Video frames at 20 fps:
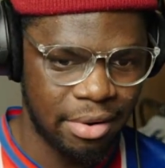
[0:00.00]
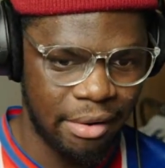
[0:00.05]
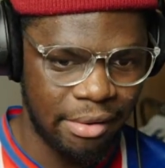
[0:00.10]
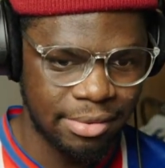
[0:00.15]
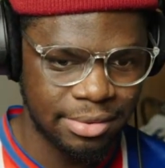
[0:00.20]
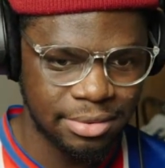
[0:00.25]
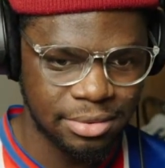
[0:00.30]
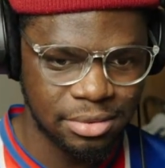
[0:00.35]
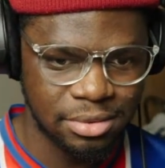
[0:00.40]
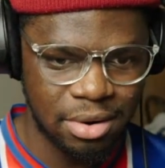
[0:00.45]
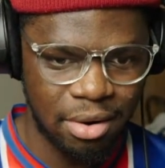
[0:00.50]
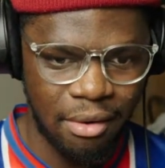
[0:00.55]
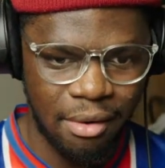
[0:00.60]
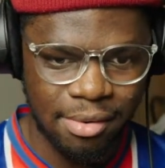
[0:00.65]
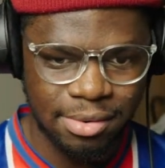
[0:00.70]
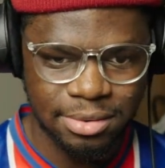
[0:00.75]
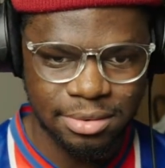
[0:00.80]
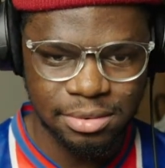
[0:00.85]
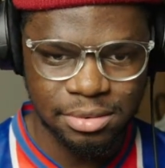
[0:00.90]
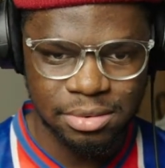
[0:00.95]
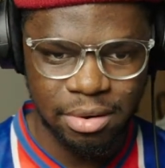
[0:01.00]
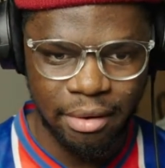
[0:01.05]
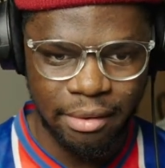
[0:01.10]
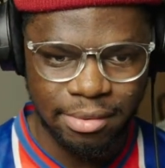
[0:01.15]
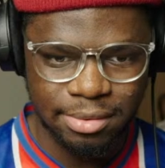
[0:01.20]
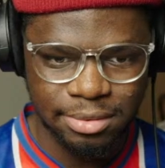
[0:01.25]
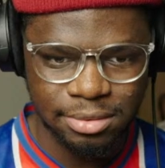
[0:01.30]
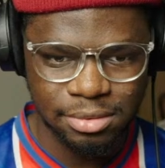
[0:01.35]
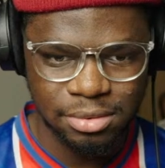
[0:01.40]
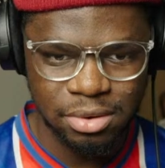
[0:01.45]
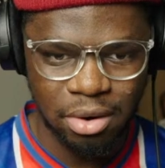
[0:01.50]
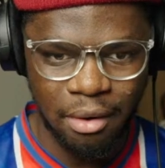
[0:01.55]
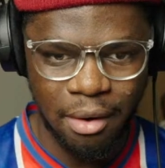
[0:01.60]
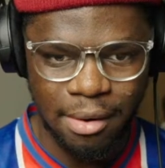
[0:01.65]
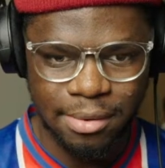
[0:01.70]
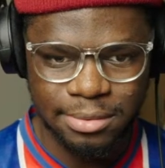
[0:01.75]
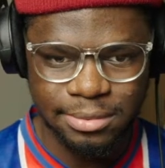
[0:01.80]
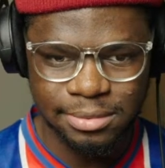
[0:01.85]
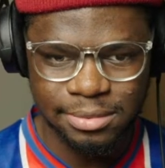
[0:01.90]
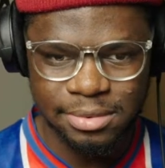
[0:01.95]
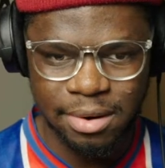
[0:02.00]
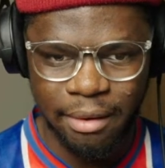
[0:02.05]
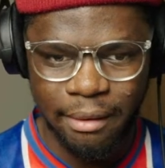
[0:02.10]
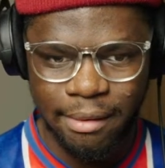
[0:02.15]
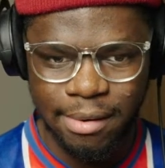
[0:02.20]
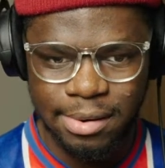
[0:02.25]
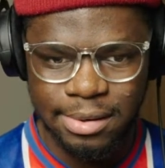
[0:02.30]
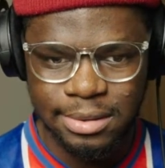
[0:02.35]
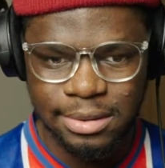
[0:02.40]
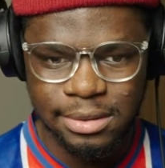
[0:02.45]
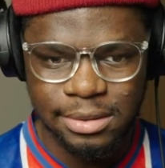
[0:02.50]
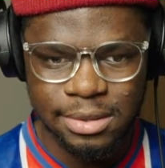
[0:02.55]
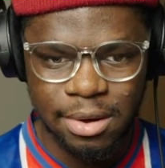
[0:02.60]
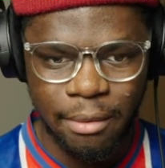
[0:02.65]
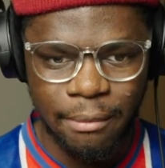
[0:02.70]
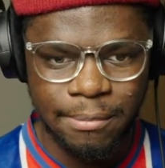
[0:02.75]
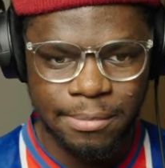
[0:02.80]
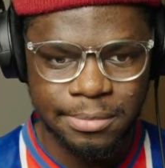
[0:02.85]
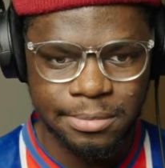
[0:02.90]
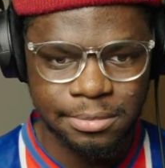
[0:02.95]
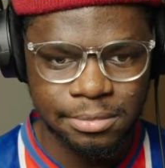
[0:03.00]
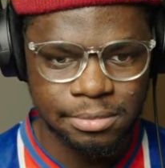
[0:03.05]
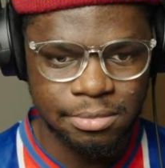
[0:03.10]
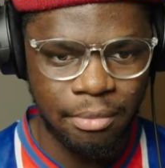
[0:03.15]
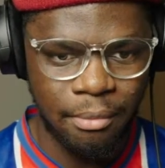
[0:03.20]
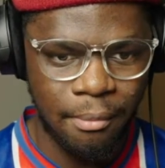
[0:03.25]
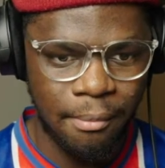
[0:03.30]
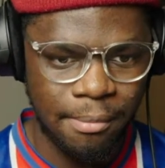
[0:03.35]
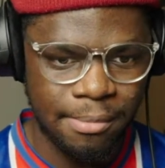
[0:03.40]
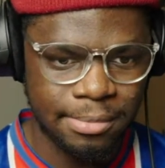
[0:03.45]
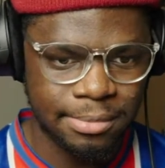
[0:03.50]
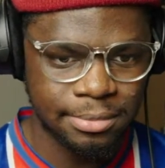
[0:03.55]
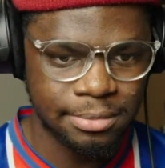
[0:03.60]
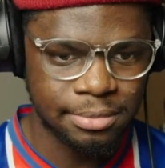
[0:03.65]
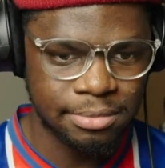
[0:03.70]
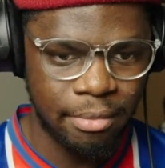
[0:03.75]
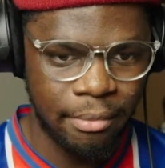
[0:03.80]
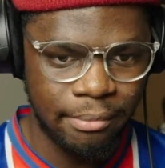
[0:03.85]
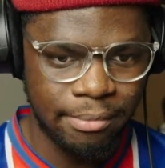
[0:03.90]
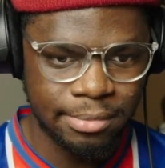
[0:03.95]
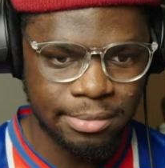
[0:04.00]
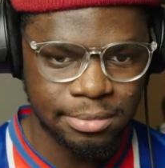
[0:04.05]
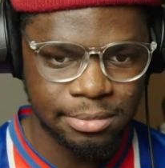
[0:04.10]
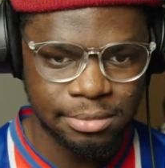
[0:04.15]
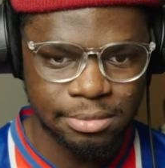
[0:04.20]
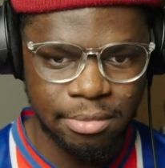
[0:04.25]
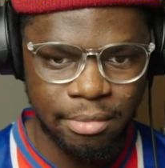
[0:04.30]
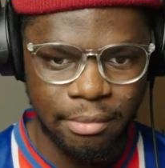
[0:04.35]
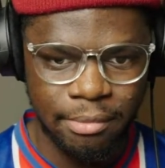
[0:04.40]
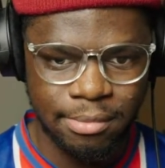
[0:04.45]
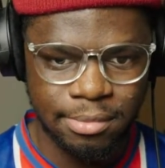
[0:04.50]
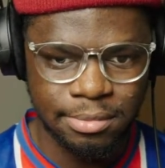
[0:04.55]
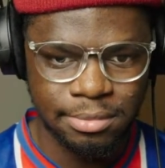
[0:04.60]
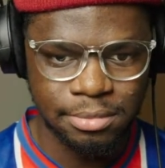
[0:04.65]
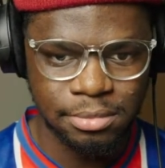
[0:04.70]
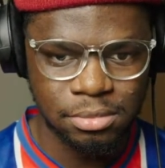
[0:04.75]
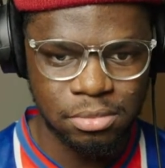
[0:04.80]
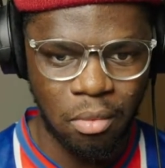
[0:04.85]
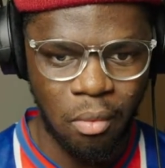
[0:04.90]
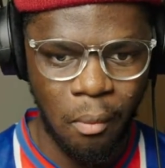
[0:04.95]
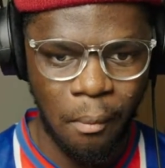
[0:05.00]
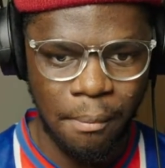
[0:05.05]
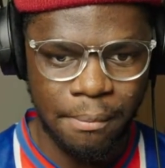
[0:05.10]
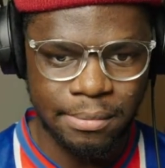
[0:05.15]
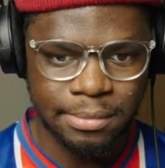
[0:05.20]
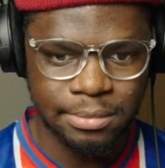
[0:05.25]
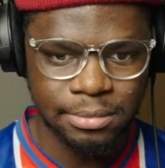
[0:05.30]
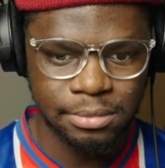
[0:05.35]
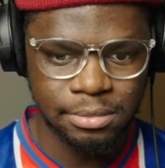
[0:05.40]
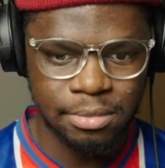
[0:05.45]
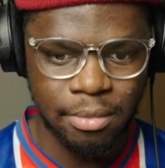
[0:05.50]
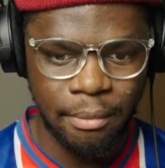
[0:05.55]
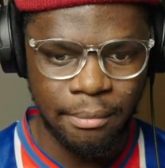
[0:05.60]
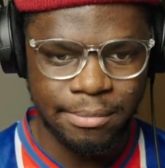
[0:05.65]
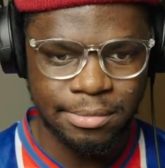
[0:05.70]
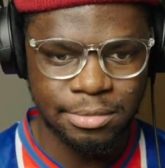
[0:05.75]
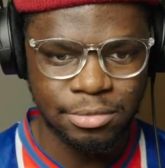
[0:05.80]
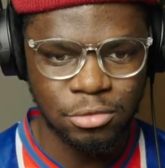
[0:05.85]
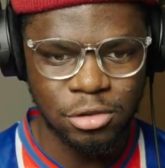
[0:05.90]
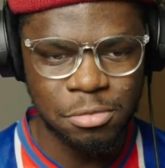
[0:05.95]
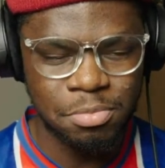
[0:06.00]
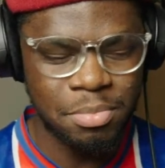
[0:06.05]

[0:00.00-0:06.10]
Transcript: Certainly looks like it's going to be another one this evening. Unless Marseille can pull off an incredible